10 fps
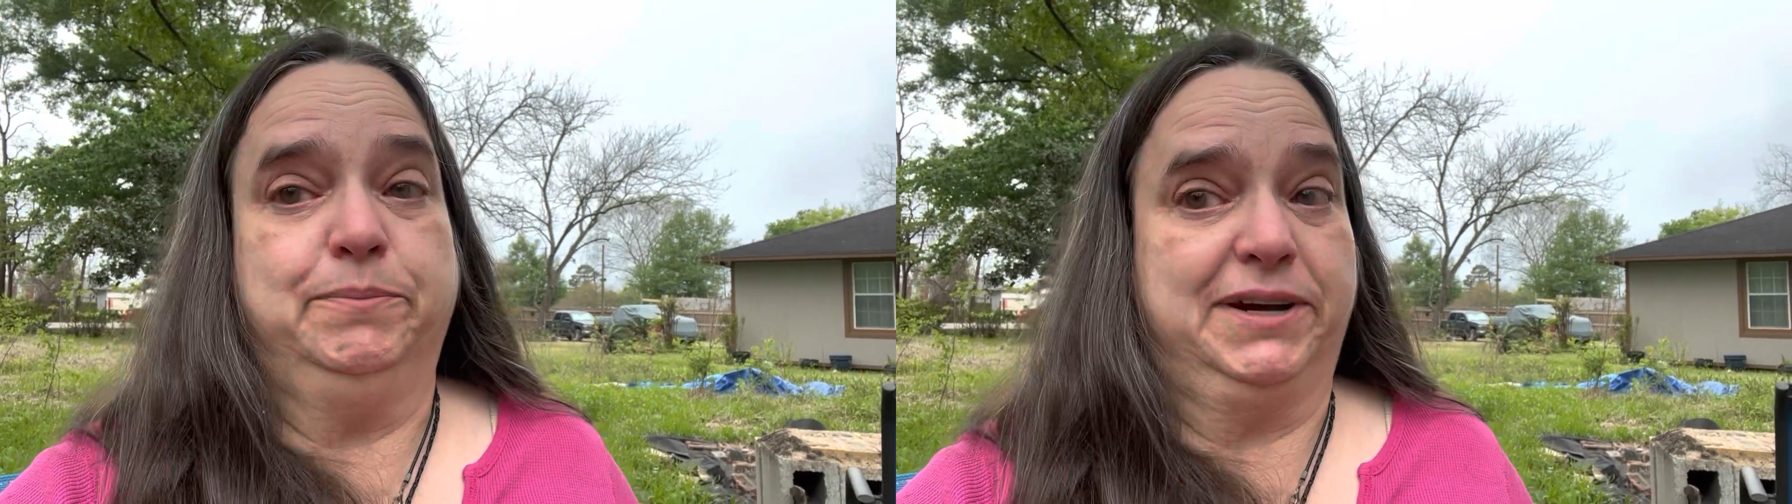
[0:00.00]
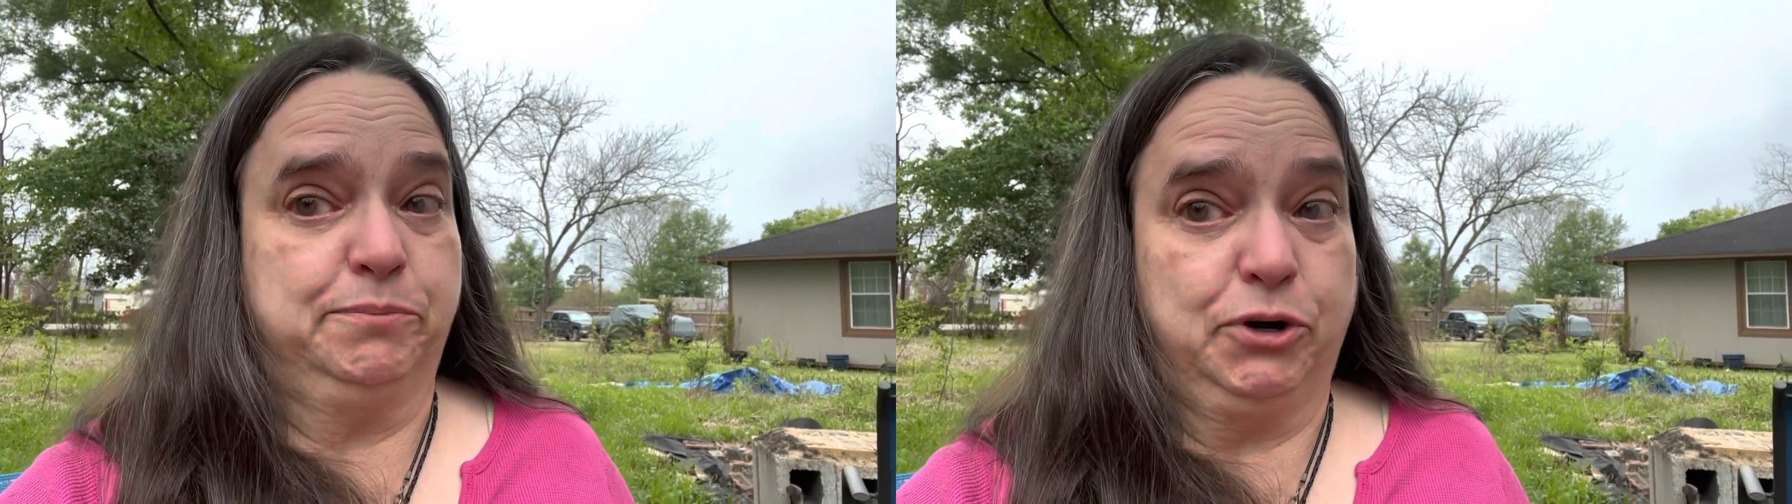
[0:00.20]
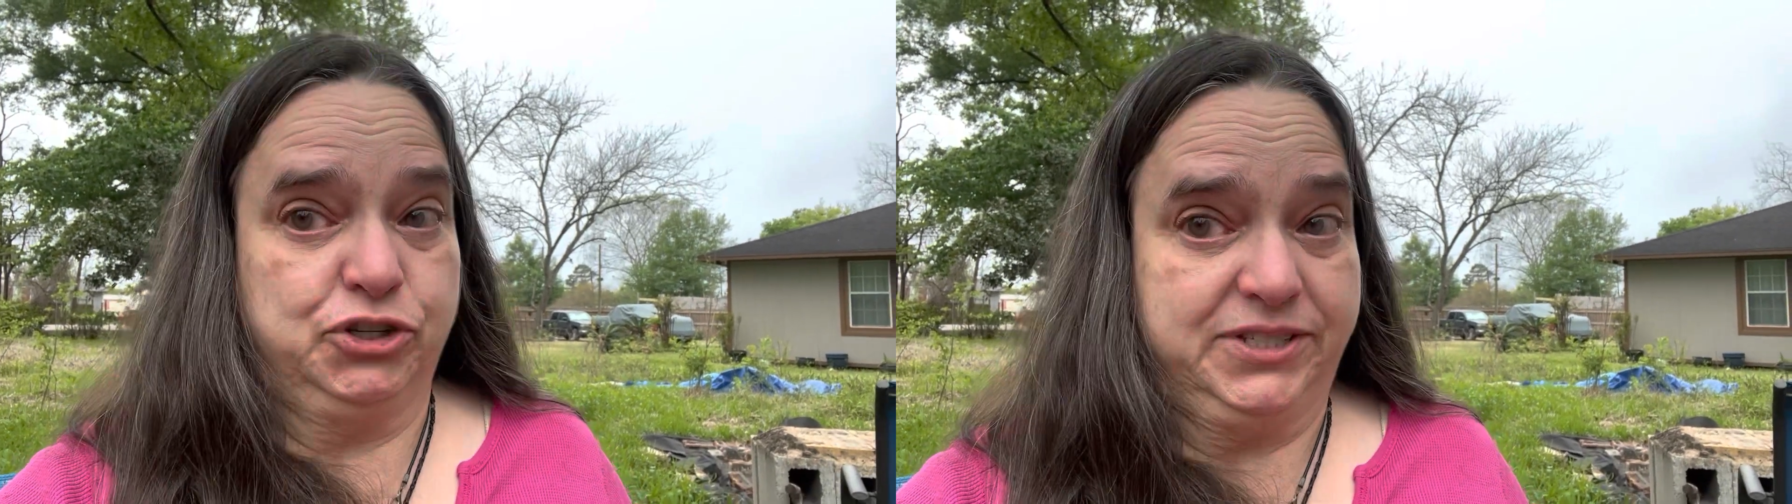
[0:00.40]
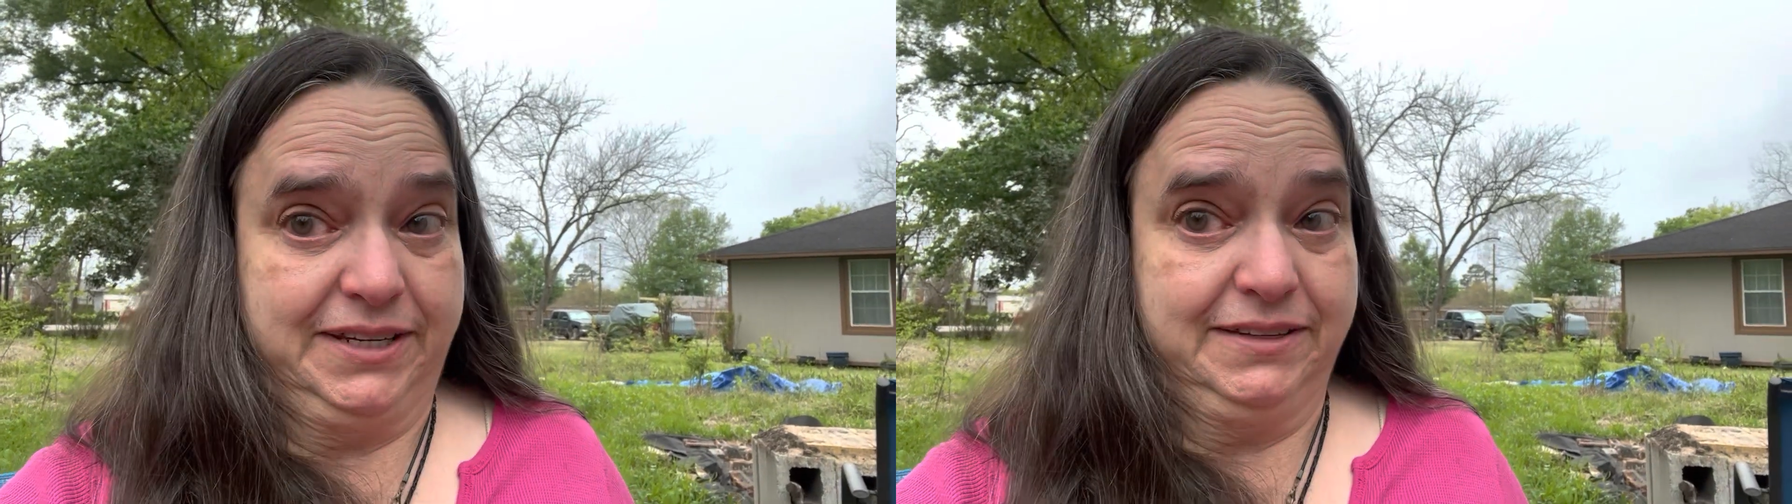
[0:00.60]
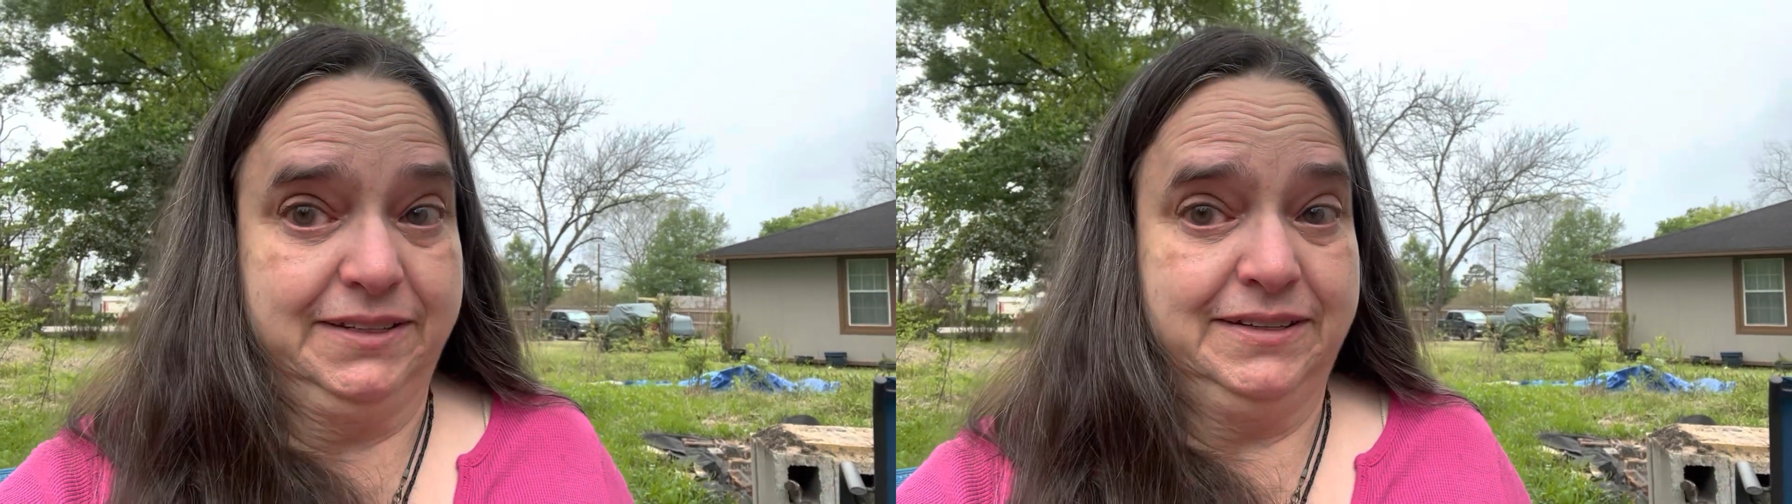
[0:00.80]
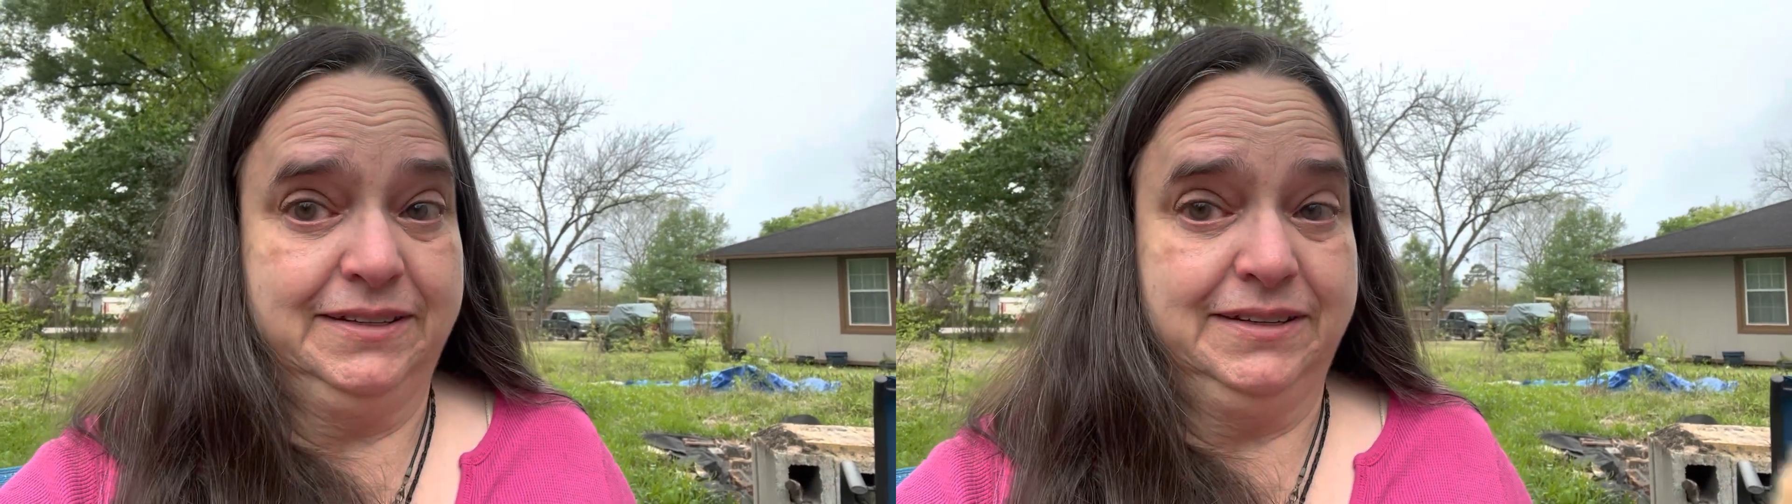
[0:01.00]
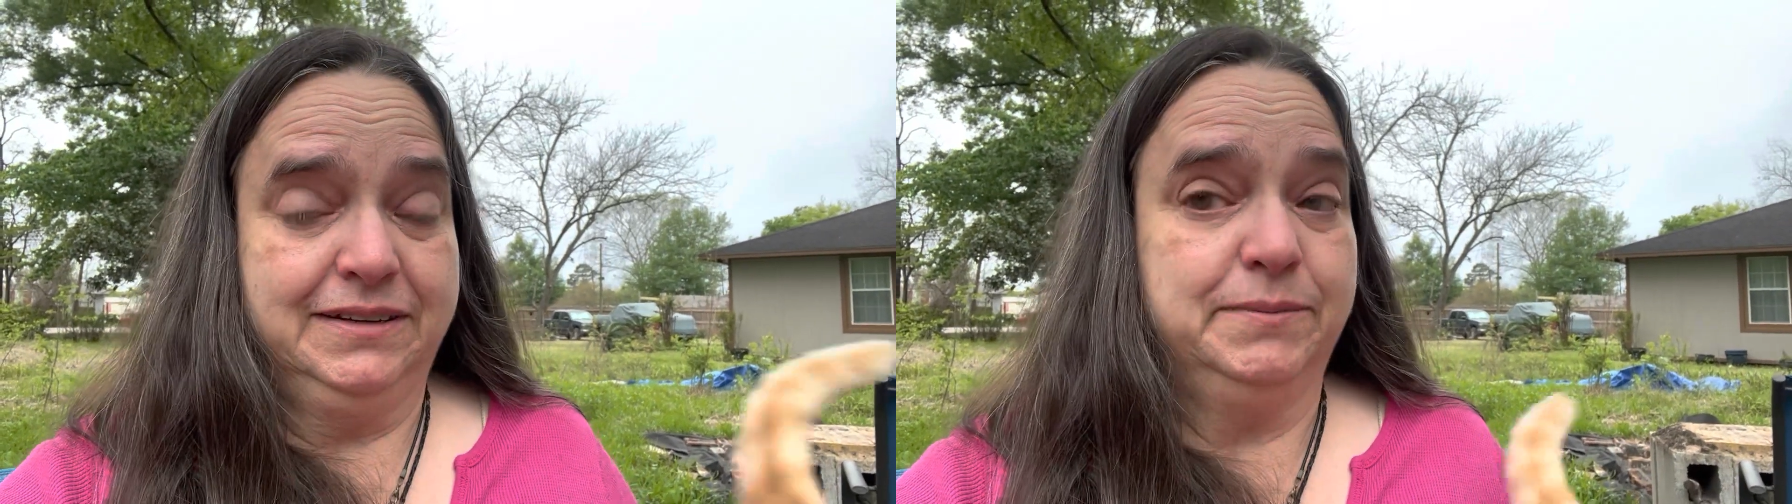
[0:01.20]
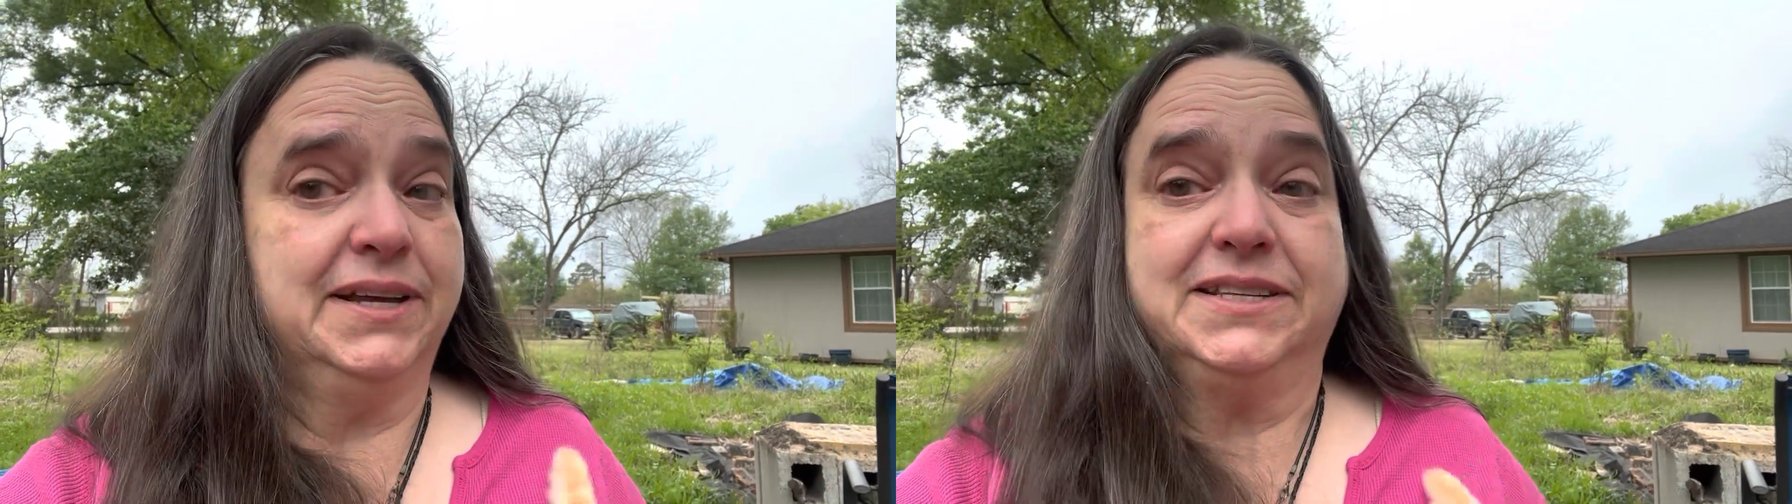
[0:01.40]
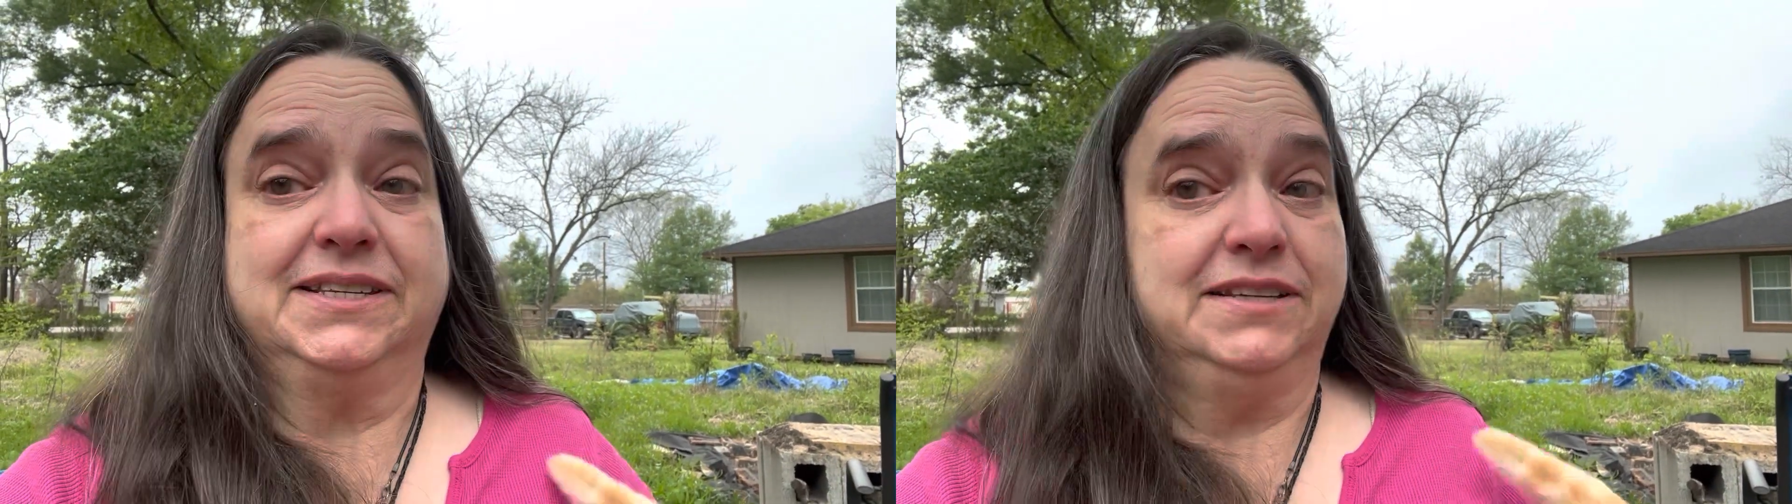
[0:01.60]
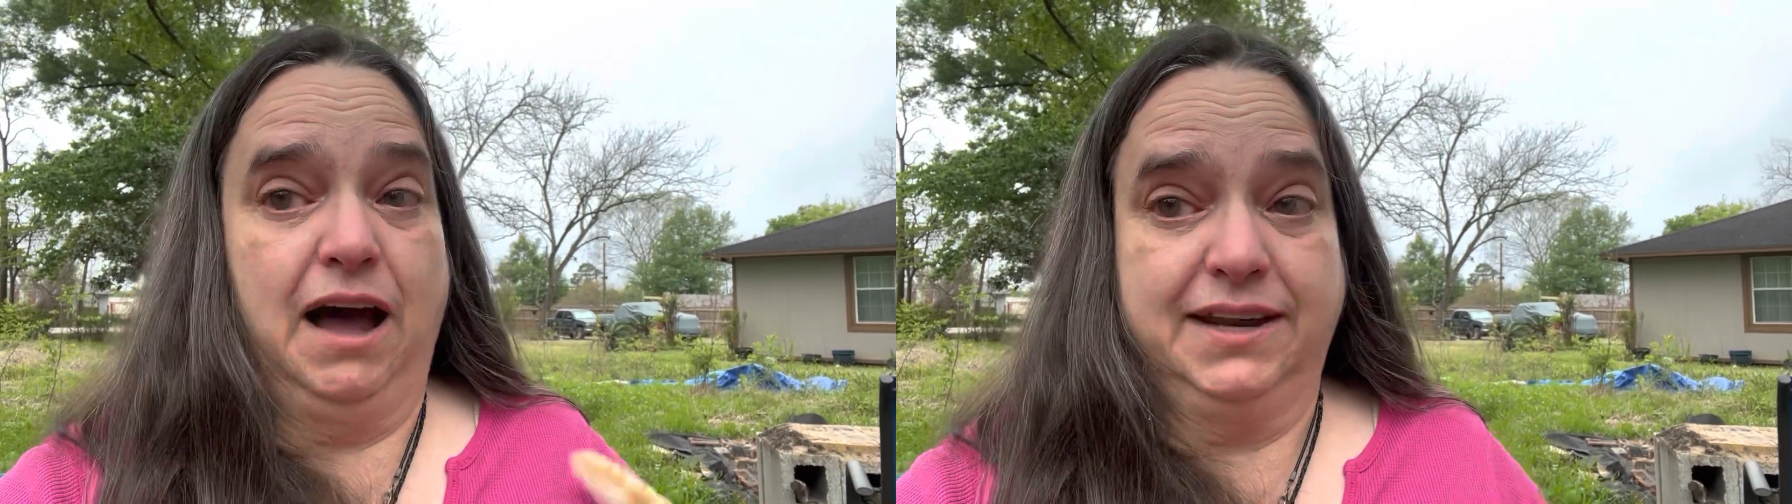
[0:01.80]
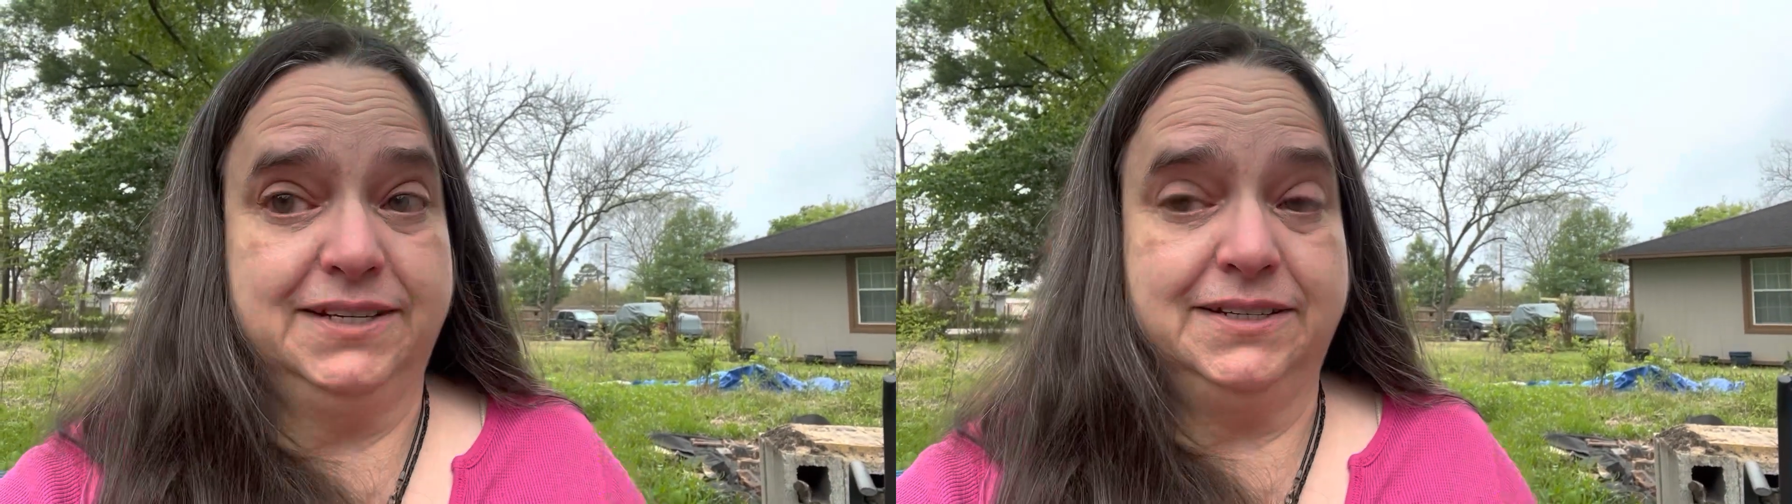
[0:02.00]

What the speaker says: better person, because it's not.